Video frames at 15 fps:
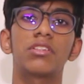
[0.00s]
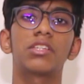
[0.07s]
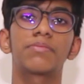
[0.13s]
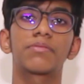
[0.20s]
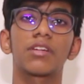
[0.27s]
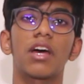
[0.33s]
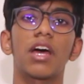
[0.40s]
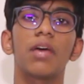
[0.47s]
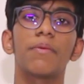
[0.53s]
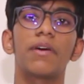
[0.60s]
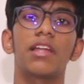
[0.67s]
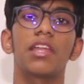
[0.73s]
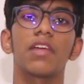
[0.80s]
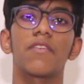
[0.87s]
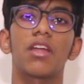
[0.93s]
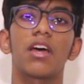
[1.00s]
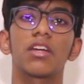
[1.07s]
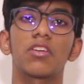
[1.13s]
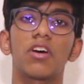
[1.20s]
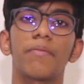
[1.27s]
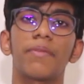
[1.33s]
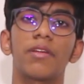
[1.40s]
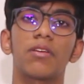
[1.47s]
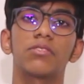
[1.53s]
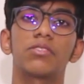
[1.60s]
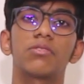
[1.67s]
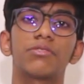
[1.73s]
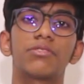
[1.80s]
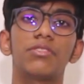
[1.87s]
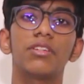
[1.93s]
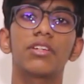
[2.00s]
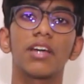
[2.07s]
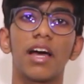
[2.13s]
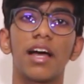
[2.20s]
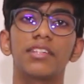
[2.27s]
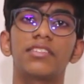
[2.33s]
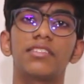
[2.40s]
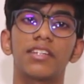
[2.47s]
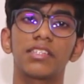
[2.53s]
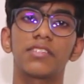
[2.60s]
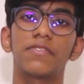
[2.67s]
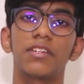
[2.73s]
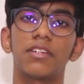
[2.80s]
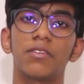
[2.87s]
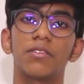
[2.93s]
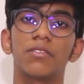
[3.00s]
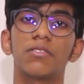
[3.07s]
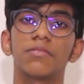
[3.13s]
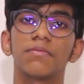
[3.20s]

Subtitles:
hit subscribe and leave a like down below. So see you guys in the next video.